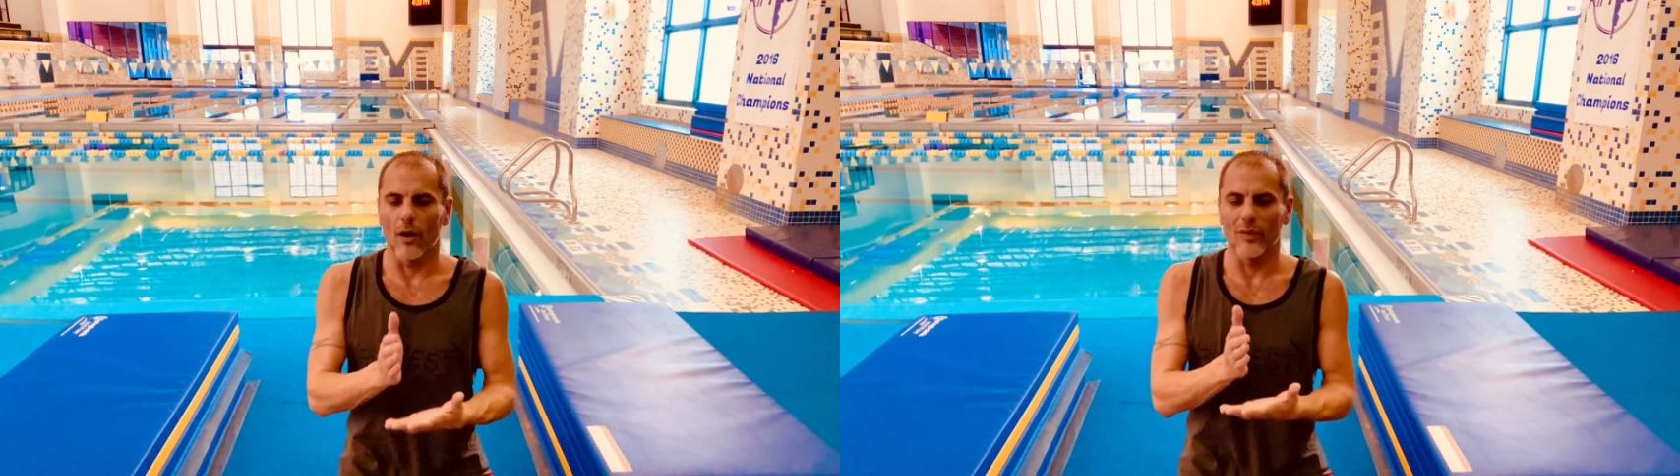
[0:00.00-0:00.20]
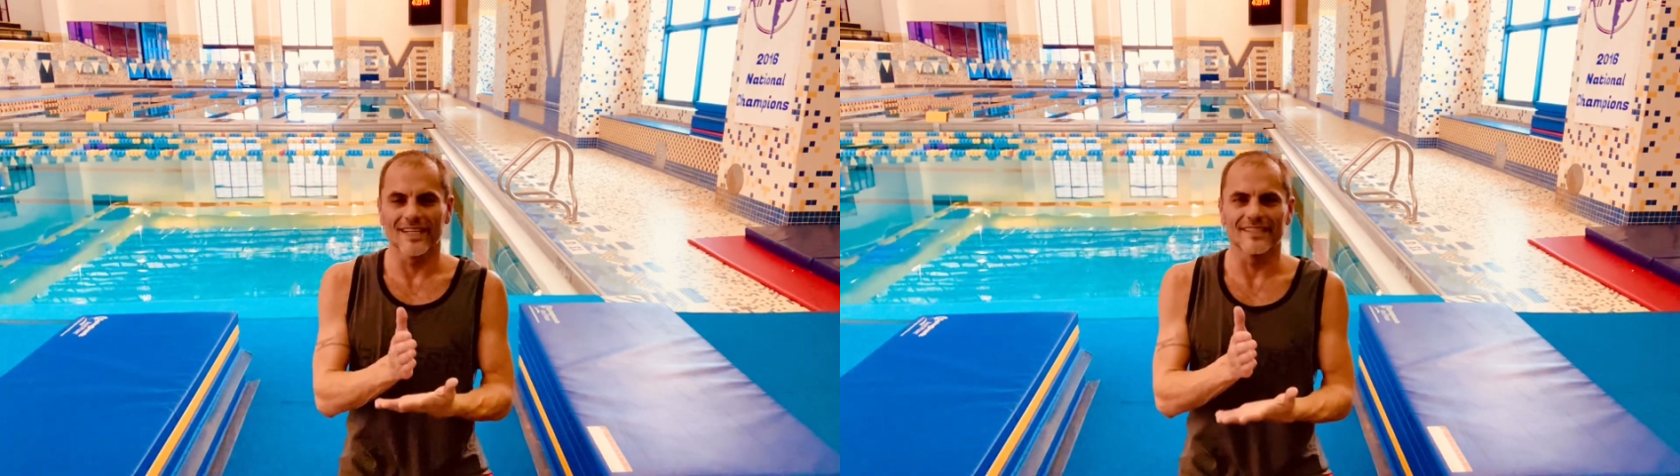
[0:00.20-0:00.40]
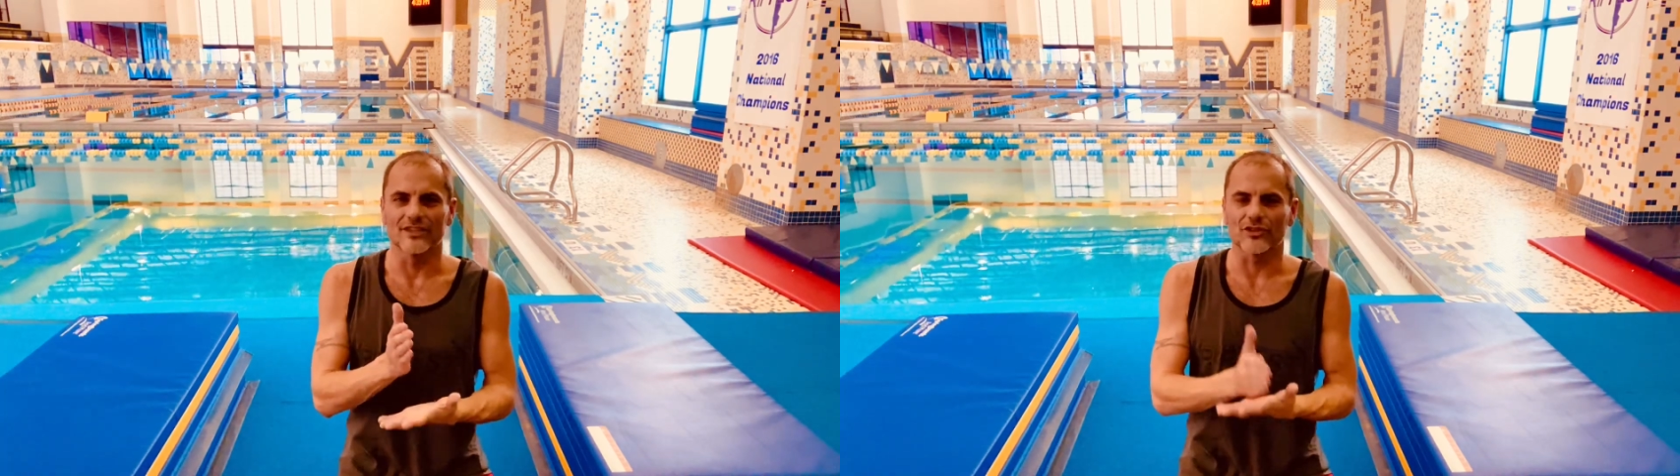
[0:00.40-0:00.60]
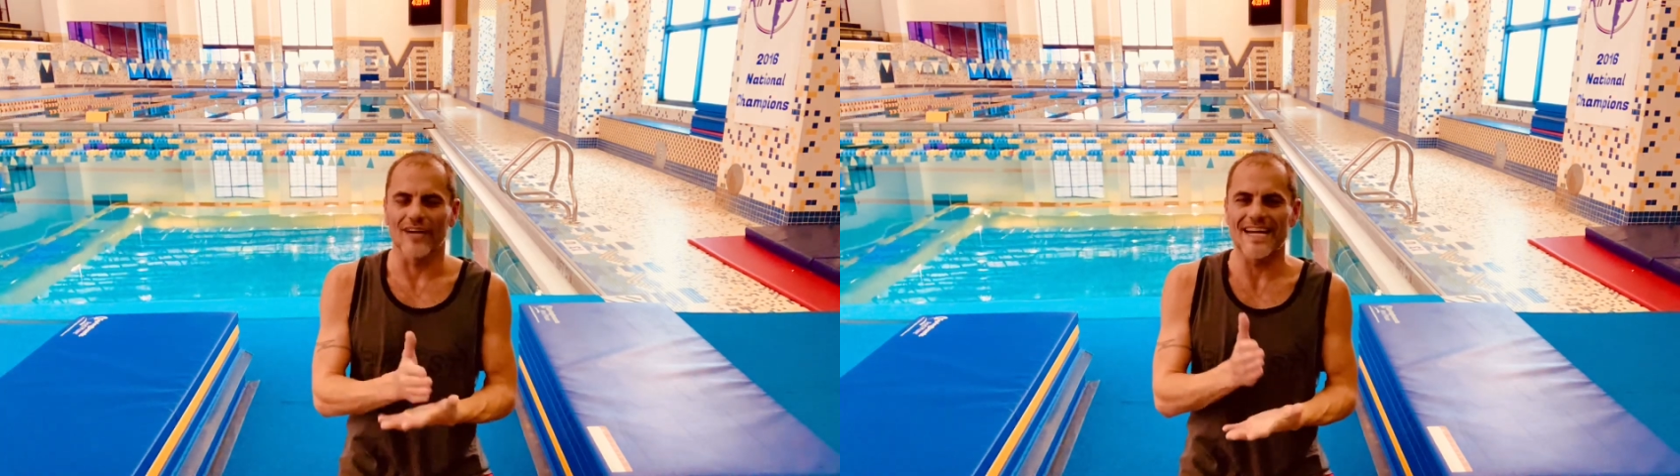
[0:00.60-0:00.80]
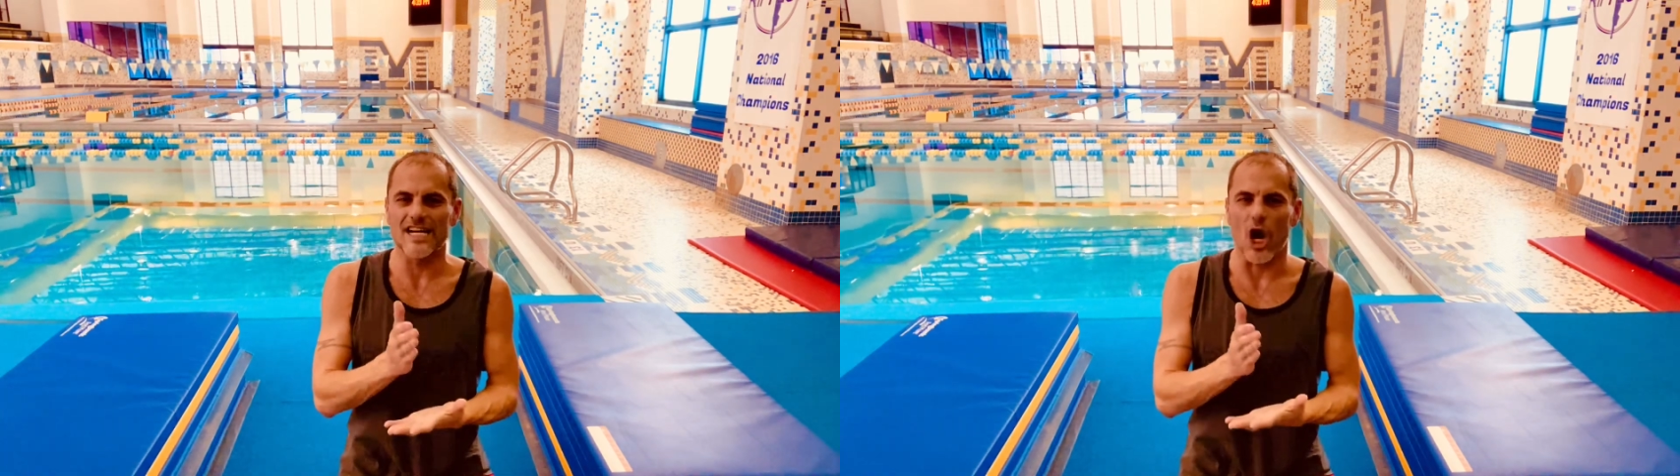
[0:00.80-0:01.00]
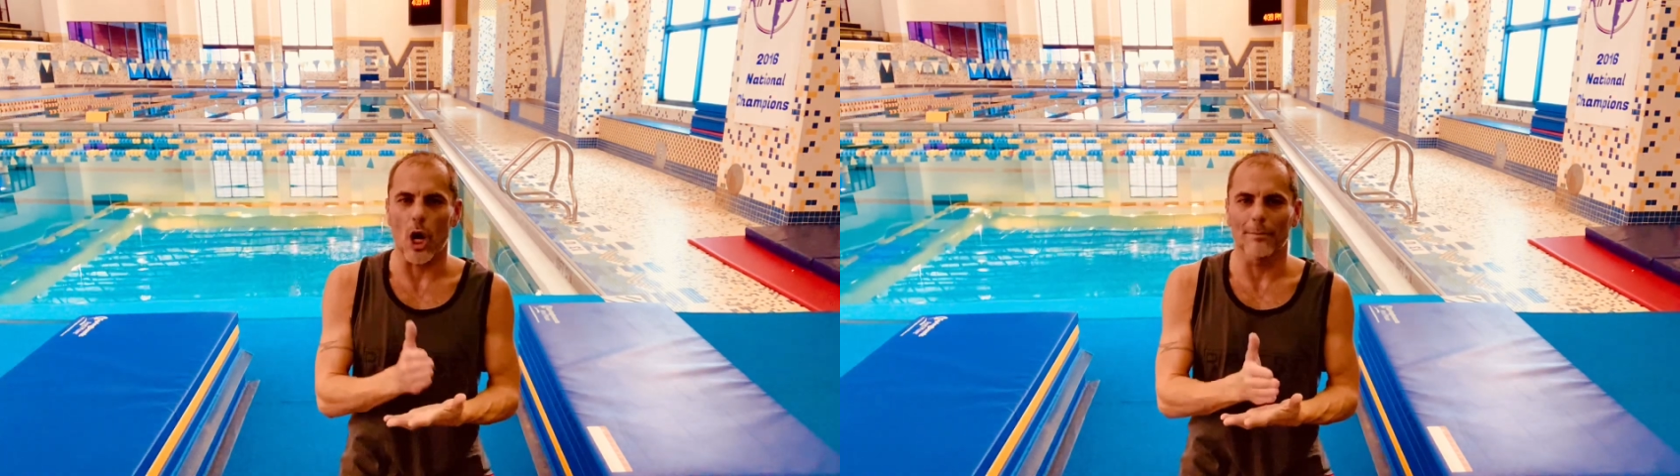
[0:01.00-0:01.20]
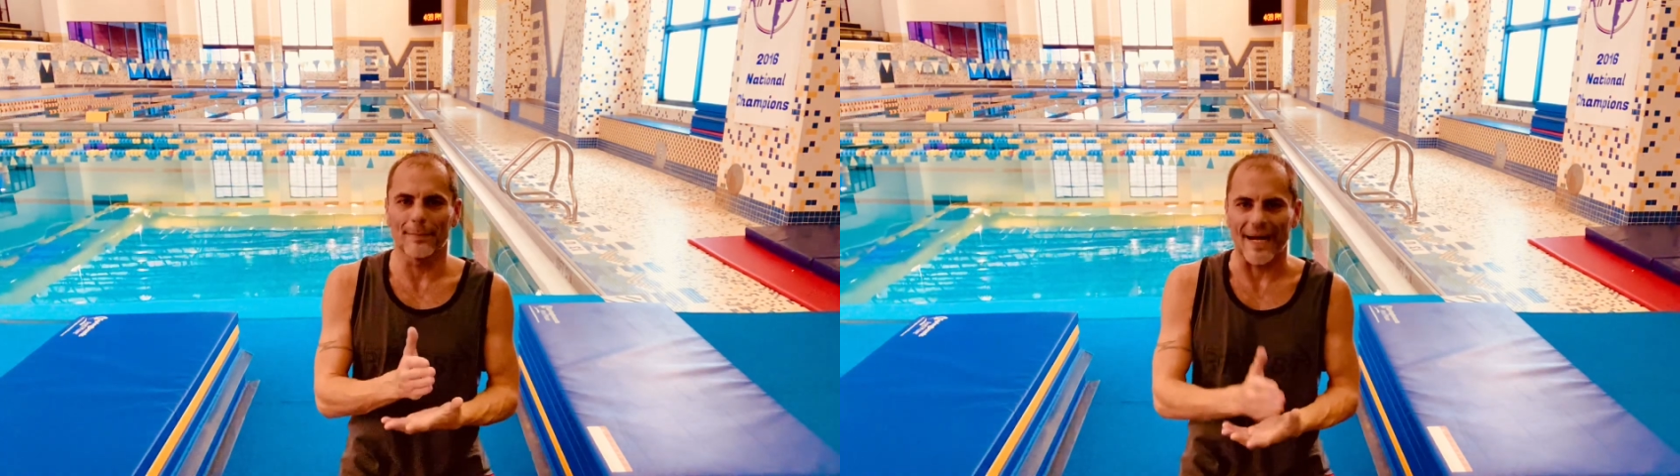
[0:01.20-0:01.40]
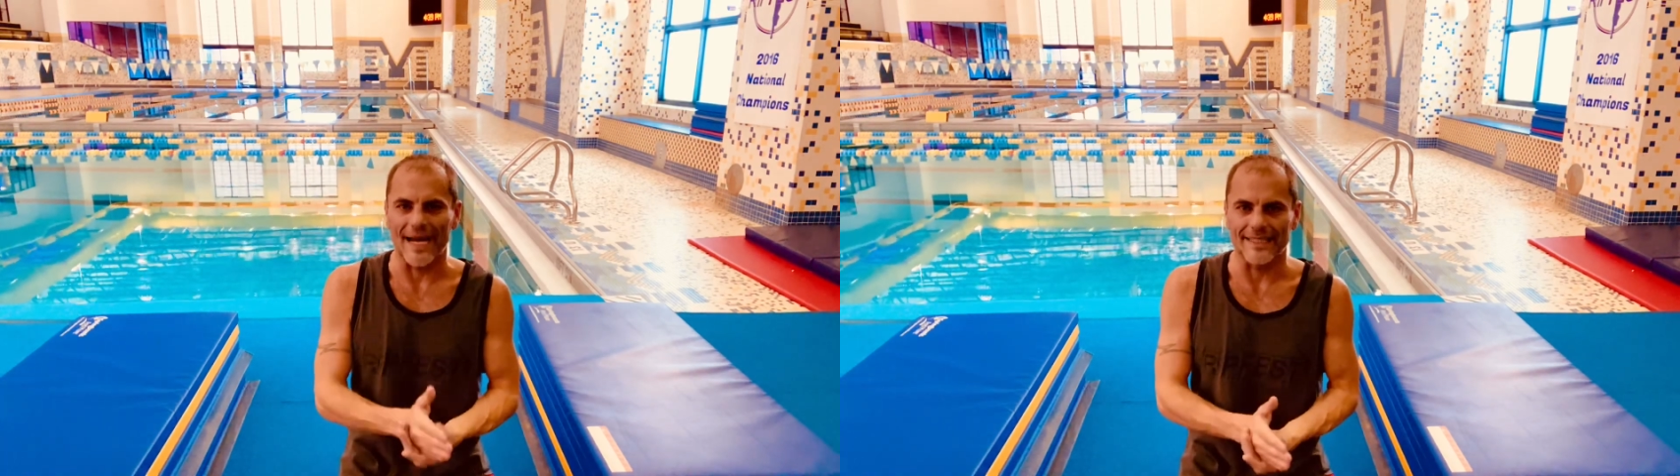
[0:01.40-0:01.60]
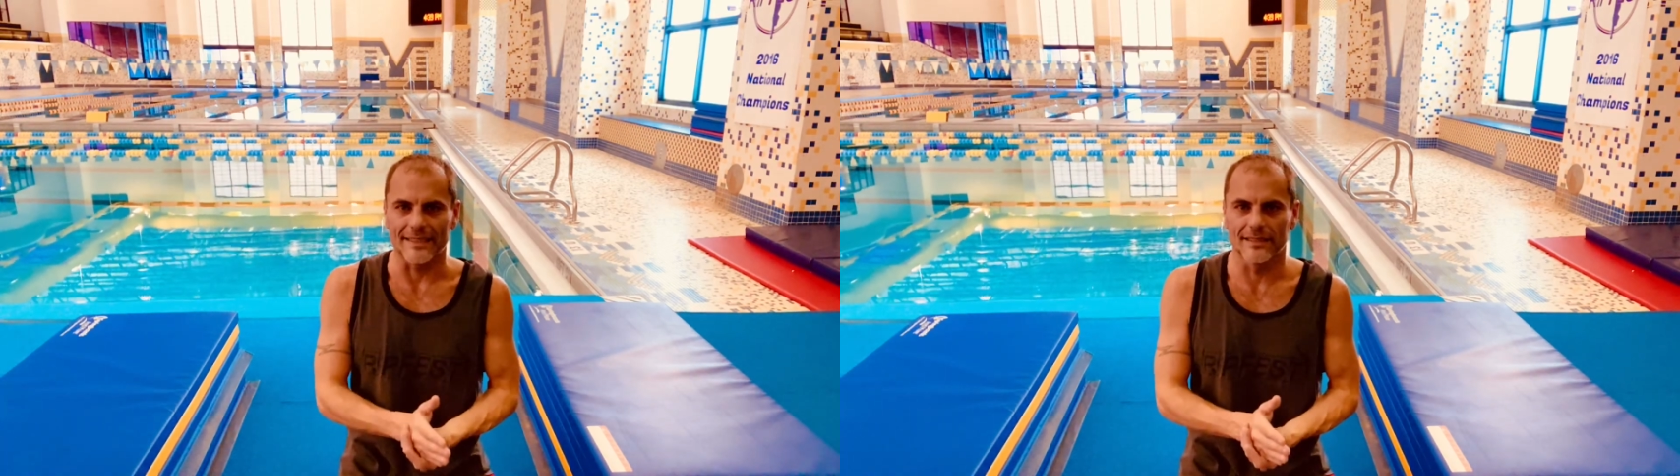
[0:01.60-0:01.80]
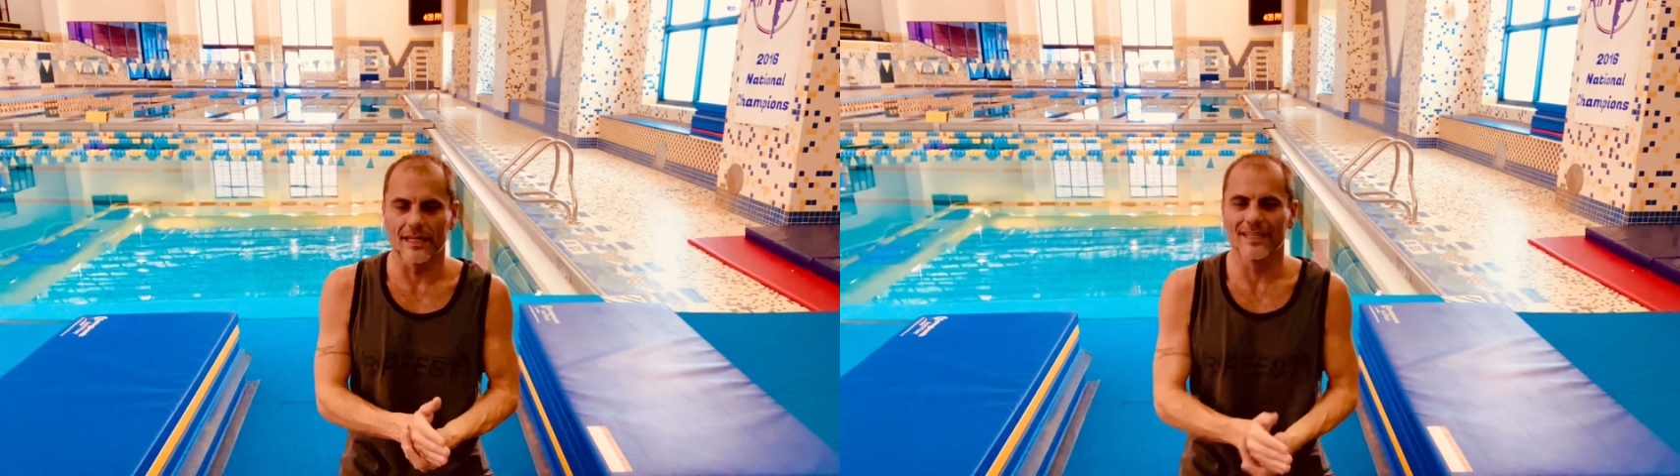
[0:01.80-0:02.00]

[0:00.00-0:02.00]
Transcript: We need to train our bodies